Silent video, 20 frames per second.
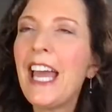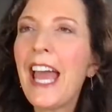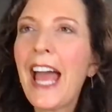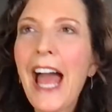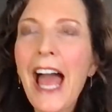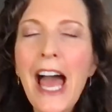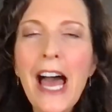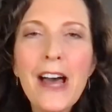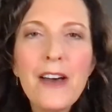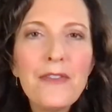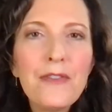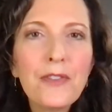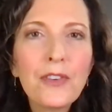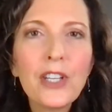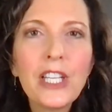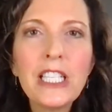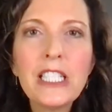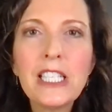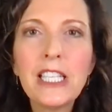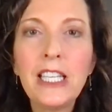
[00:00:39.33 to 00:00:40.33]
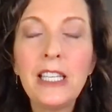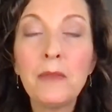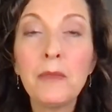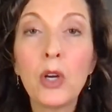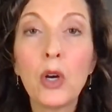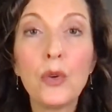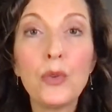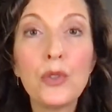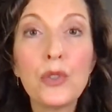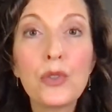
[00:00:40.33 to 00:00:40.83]
Every team
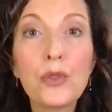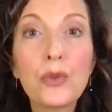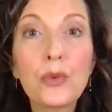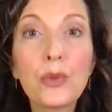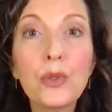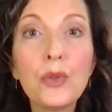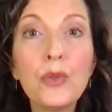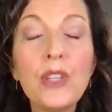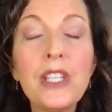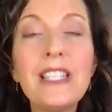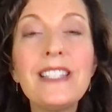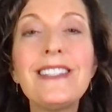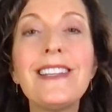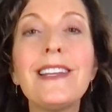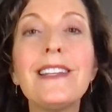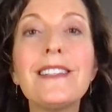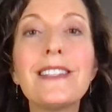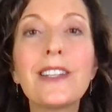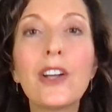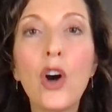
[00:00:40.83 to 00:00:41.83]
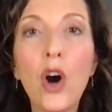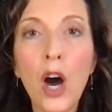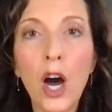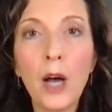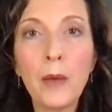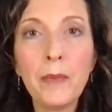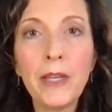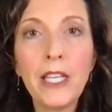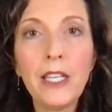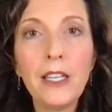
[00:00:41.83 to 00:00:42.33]
goes through this. It's
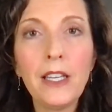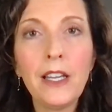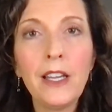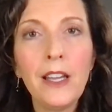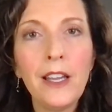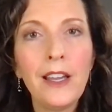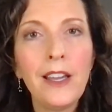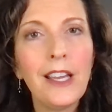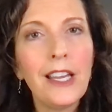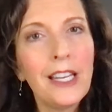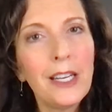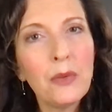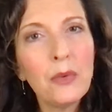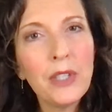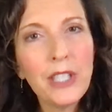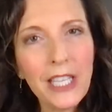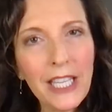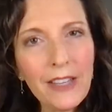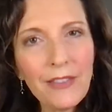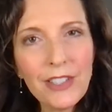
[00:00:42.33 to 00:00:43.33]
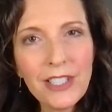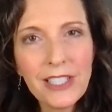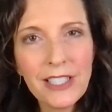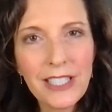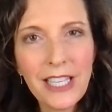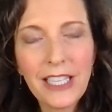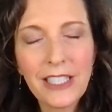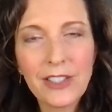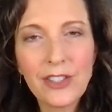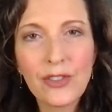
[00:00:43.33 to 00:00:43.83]
common, and I would even say
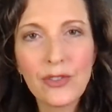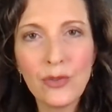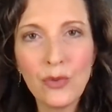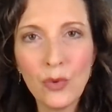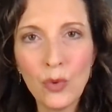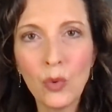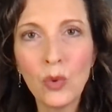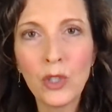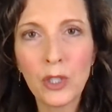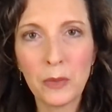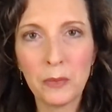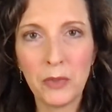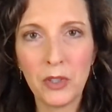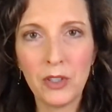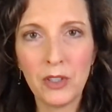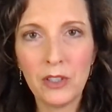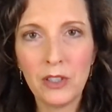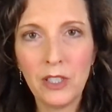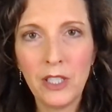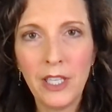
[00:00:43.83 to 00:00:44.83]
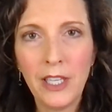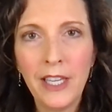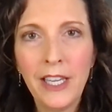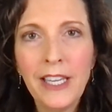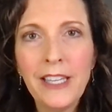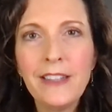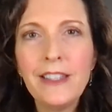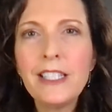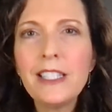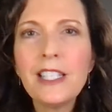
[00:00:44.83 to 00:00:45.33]
it's normal.
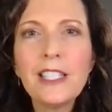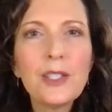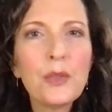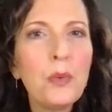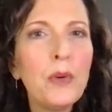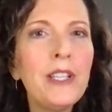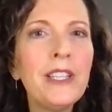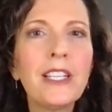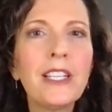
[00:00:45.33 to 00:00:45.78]
This is when the